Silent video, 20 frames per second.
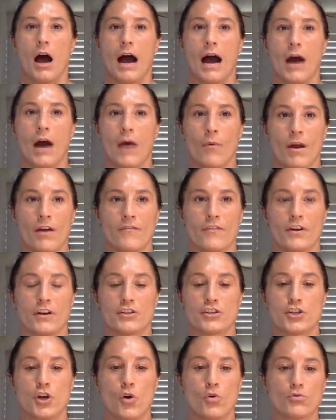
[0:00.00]

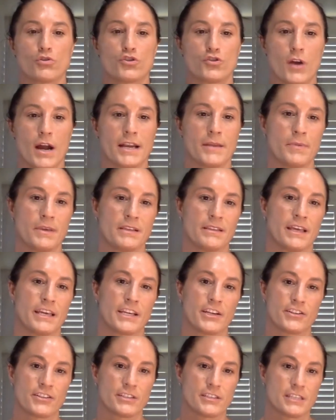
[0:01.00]
However, don't try to be
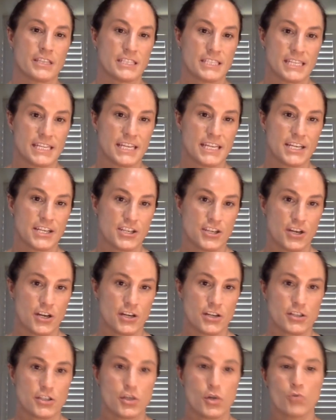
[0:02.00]
like your the
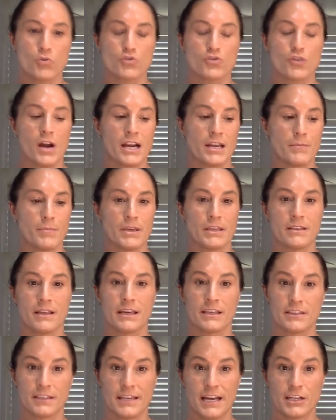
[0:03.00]
teacher. Don't try to be
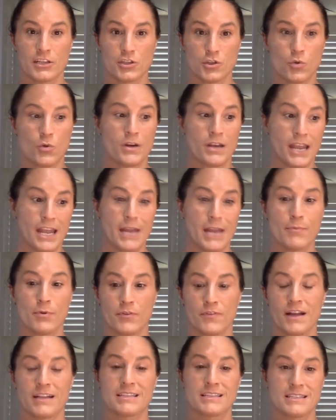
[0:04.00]
like the next door
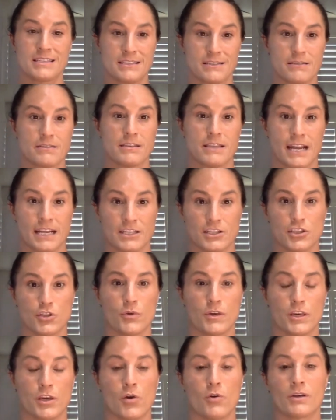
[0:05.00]
neighbor that's that's
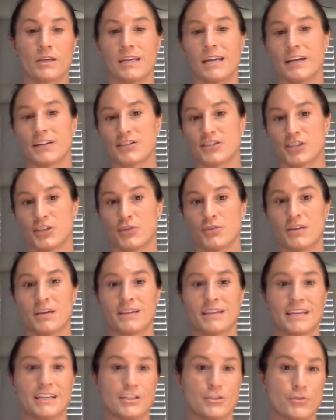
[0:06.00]
doing yoga next to you
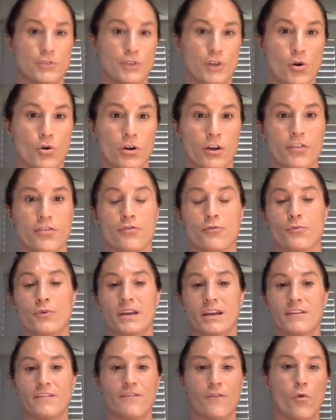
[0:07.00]
that they do yoga
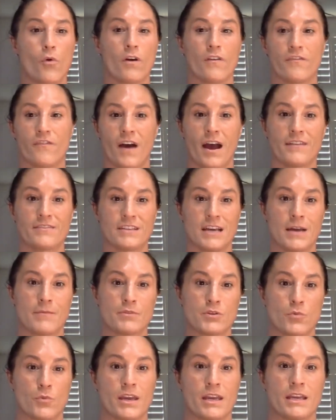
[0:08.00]
three, four, five
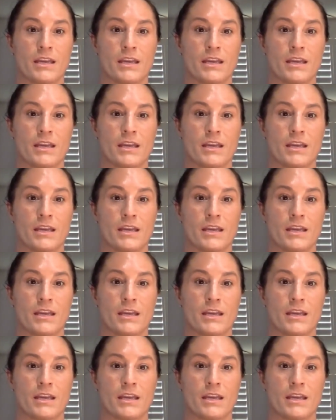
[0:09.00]
times a